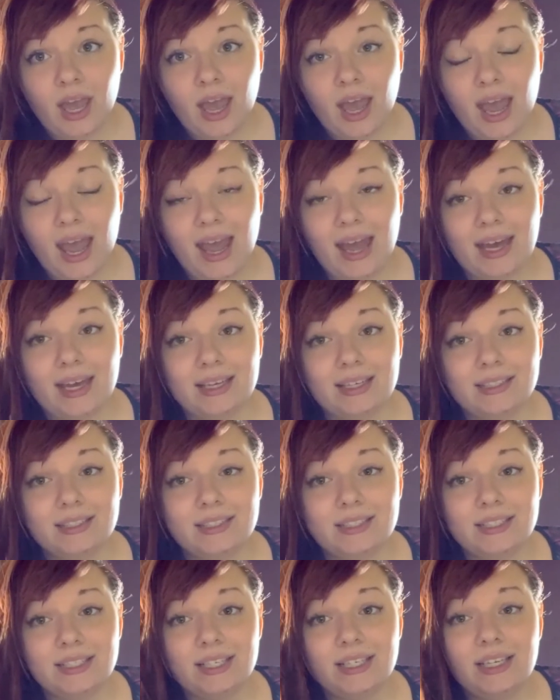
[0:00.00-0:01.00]

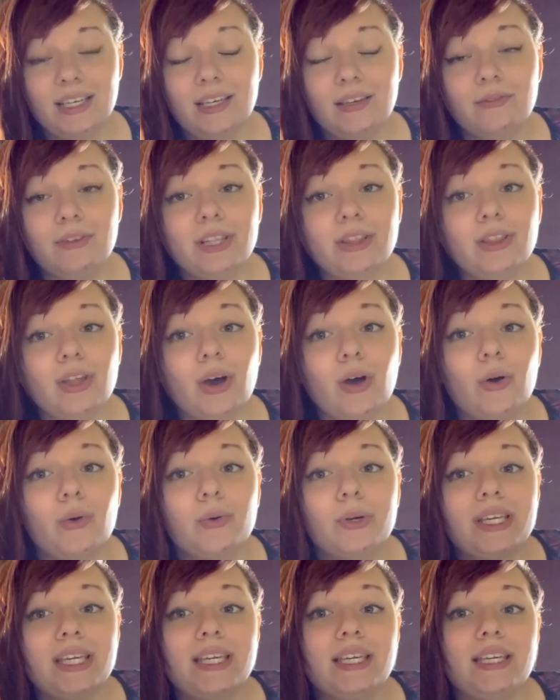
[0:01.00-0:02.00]
And even though
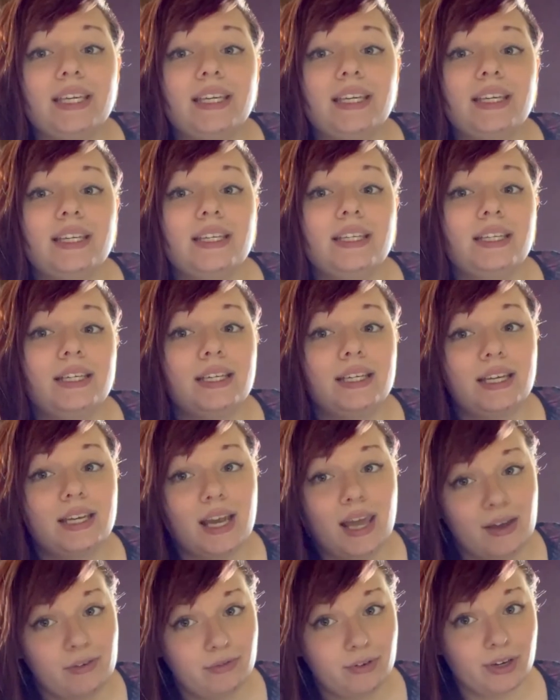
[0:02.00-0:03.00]
he
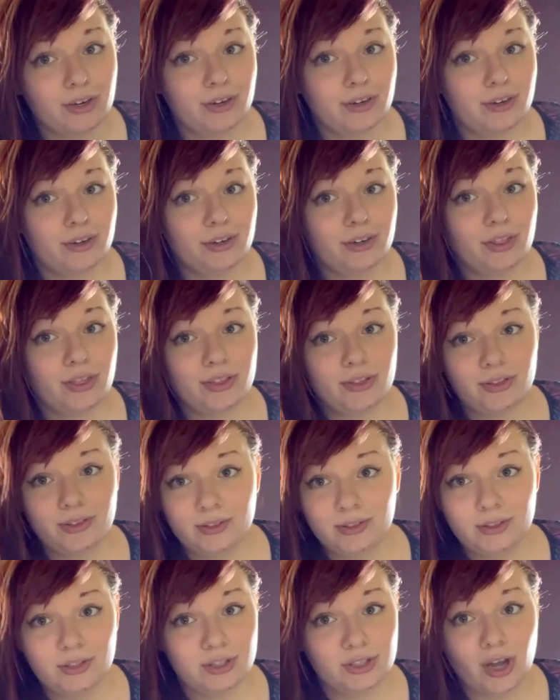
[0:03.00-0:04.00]
never
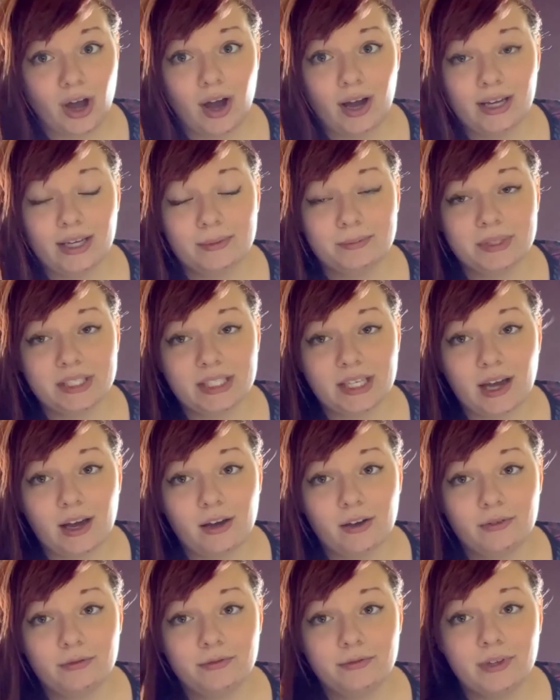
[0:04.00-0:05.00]
saw
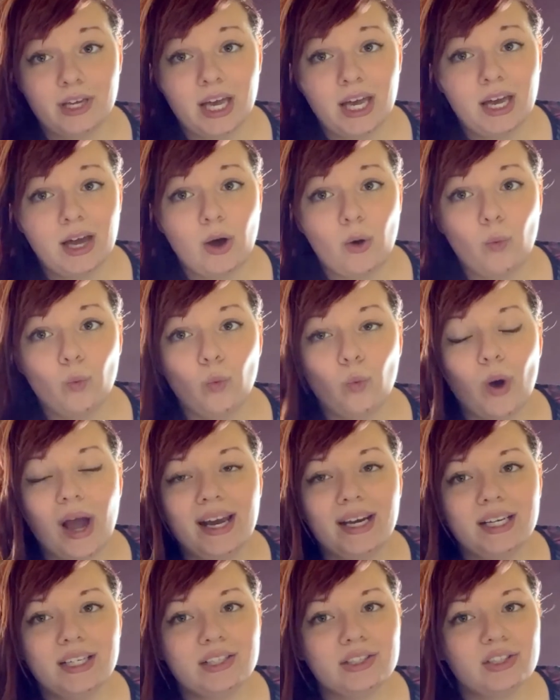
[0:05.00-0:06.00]
himself
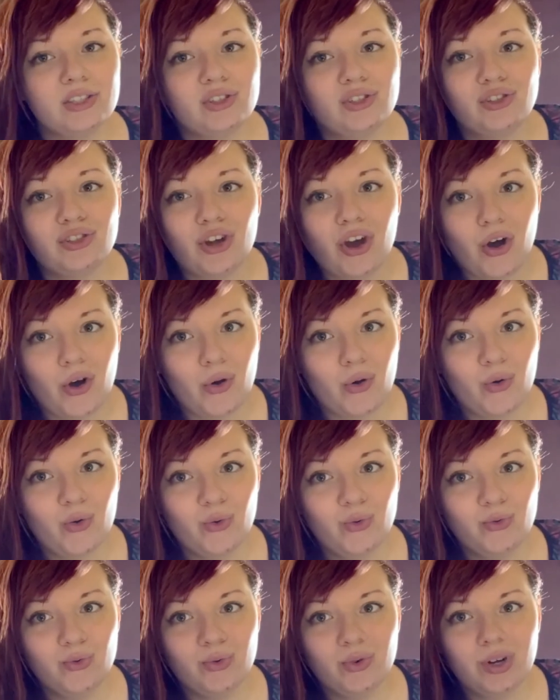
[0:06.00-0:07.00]
wetting
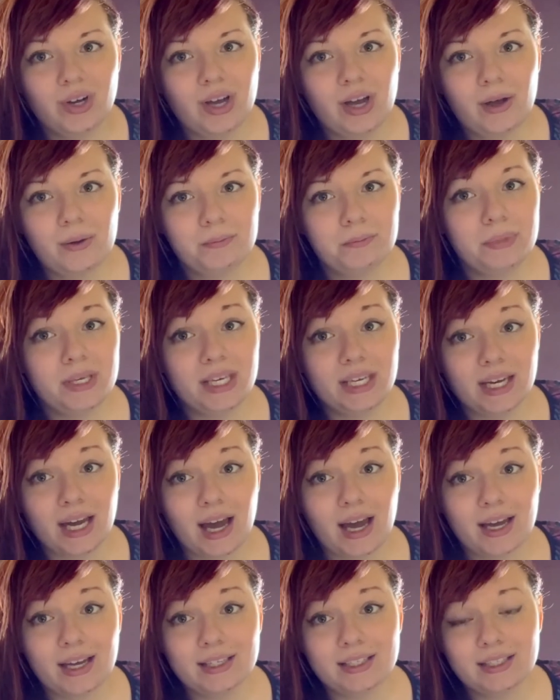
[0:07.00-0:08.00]
Snow
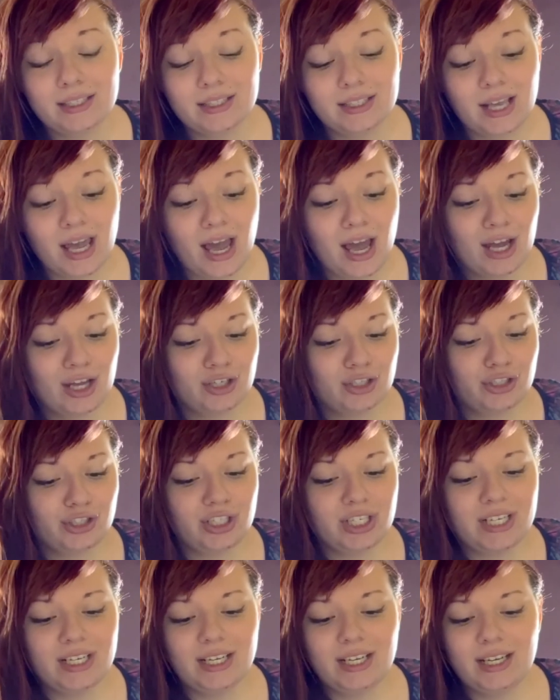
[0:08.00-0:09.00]
because
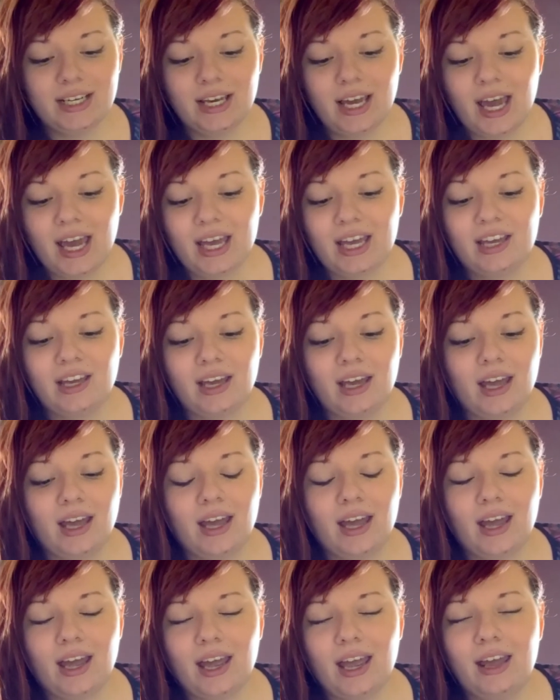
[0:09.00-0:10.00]
she
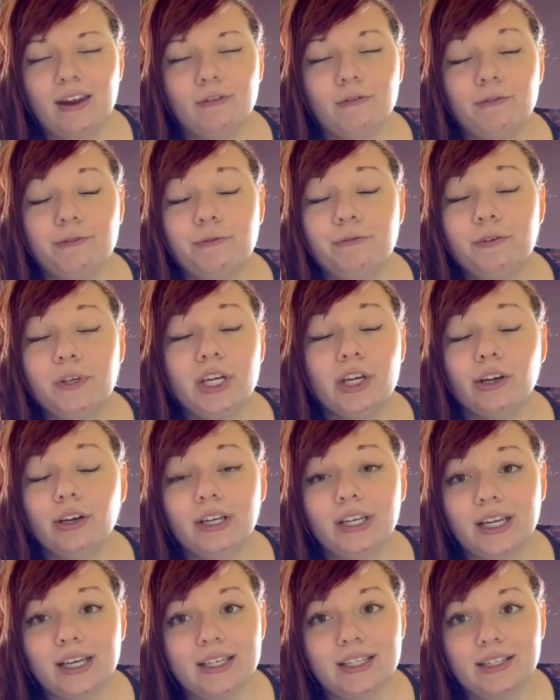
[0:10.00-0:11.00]

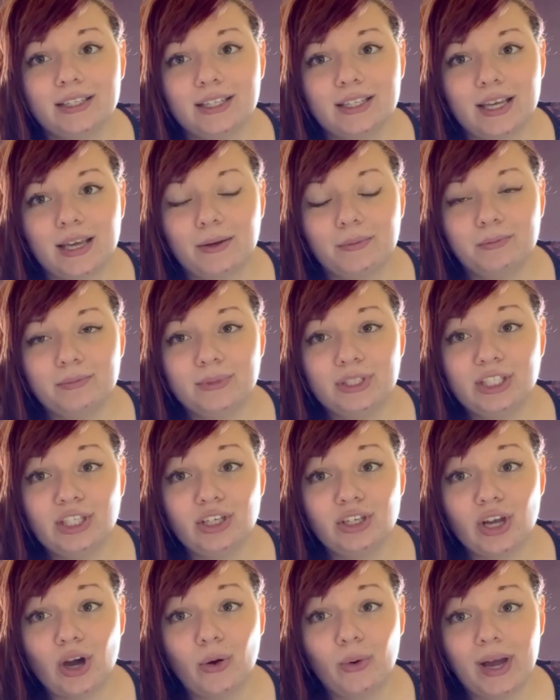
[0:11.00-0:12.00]
infuriates him to
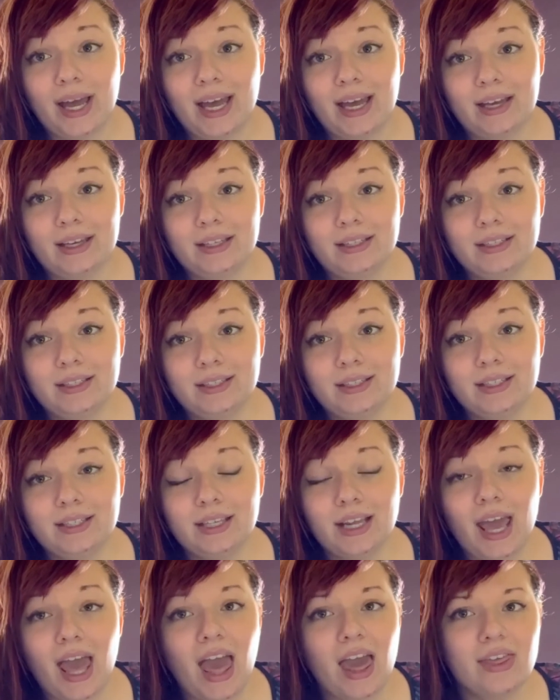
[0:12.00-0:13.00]
no end,
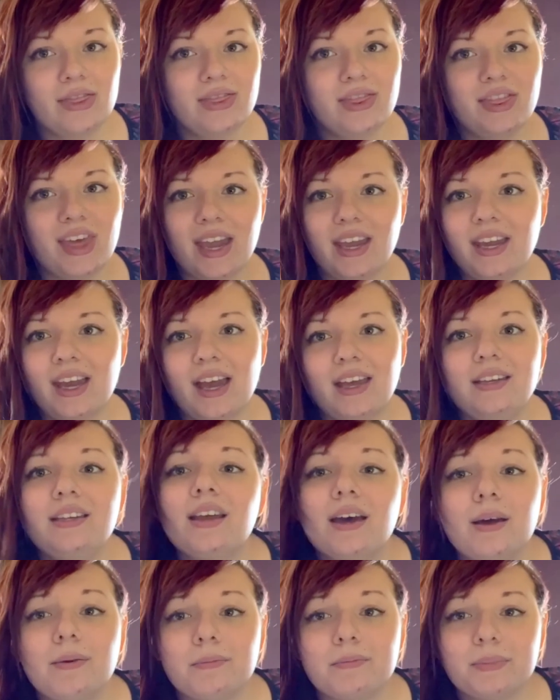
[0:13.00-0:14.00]
they end
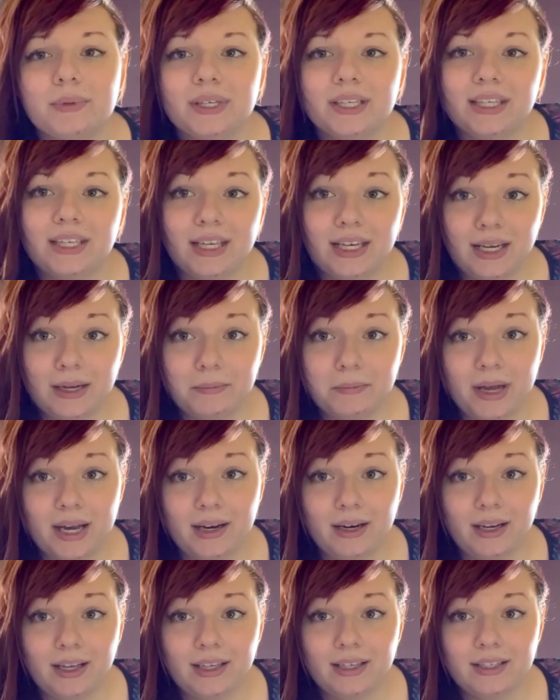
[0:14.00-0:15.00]
up getting
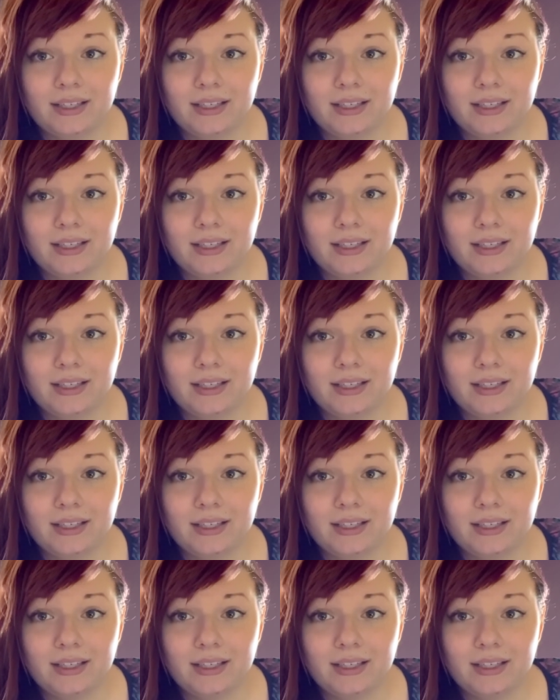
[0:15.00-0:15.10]
married.